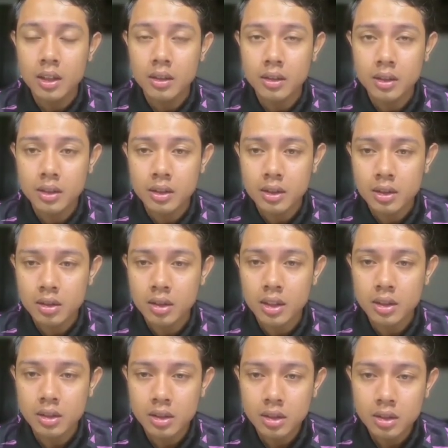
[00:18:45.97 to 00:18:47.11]
The
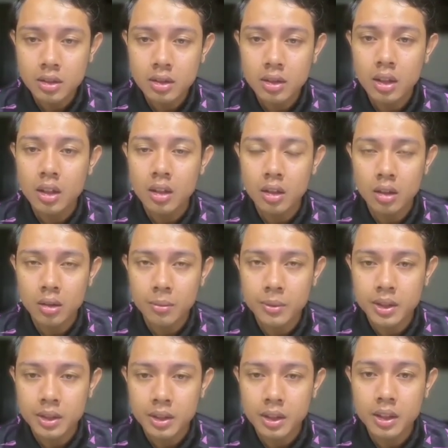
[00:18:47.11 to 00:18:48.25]
structure of
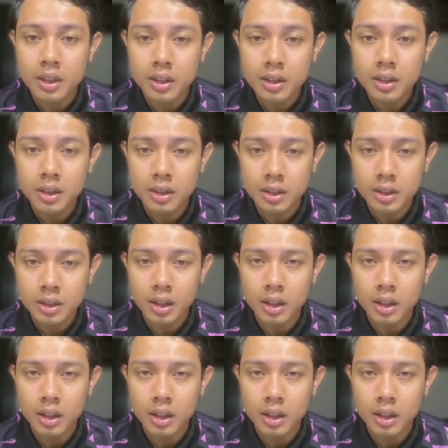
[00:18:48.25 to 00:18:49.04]
the inner ear